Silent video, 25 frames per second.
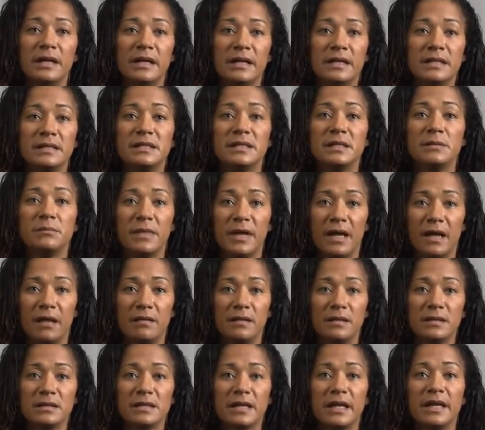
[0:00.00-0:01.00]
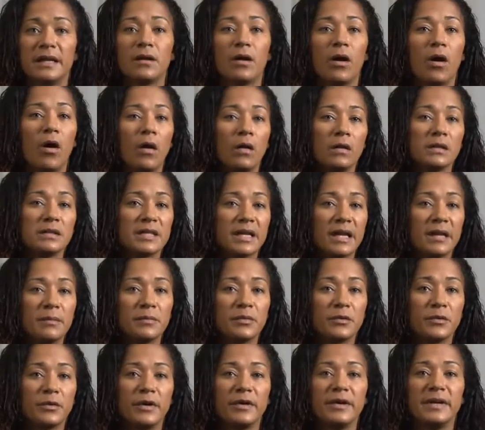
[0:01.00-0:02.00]
is in balance and all
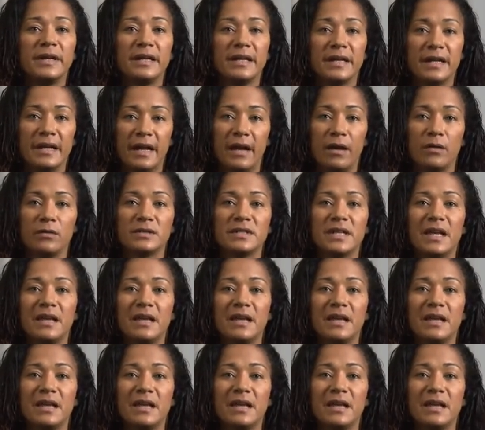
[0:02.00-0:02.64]
temporary accounts